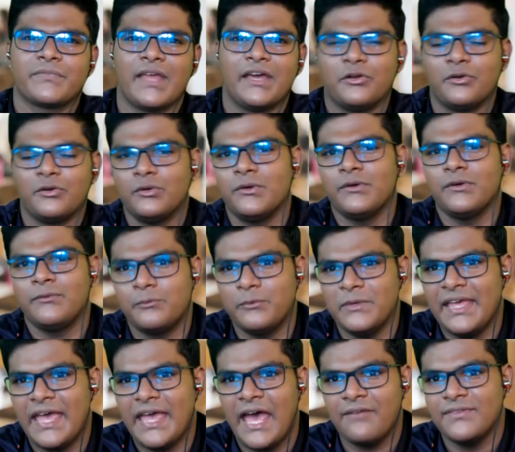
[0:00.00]
I don't know if
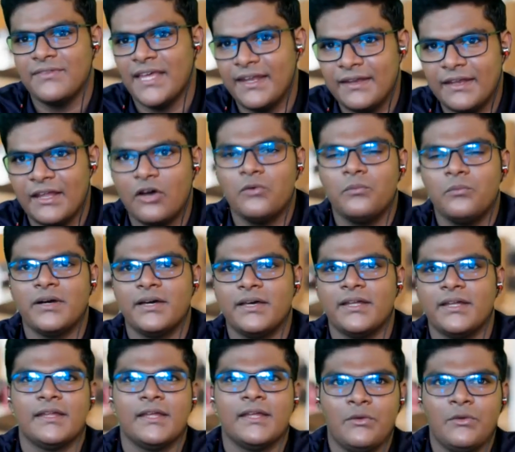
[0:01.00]
we have that now,
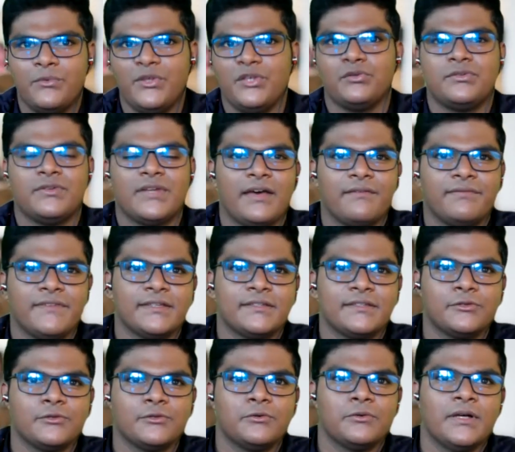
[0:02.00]
but we used to have this.
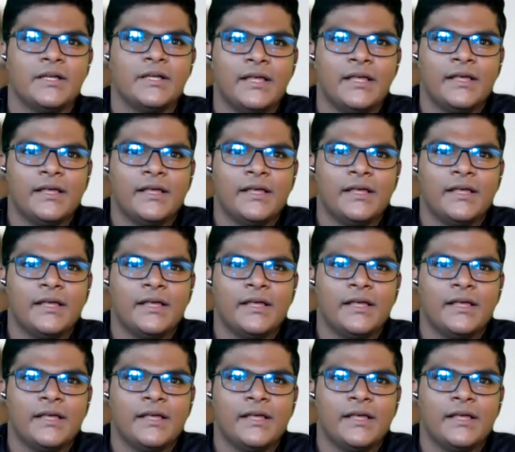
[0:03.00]
So,